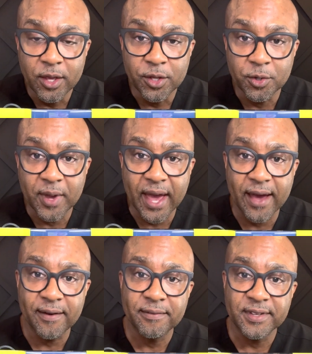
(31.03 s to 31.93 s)
You
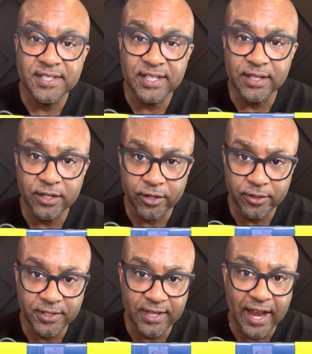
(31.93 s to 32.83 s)
have
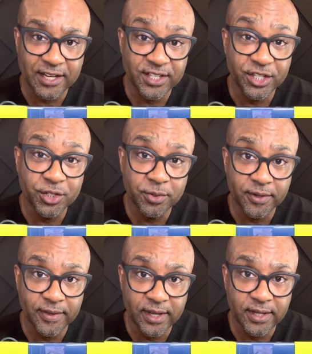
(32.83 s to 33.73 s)
cylinders, and actually two
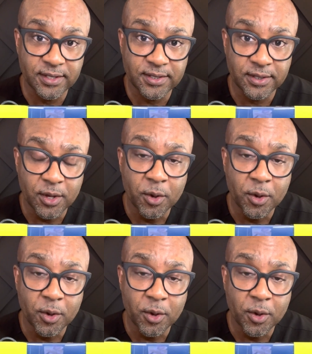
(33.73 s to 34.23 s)
of these,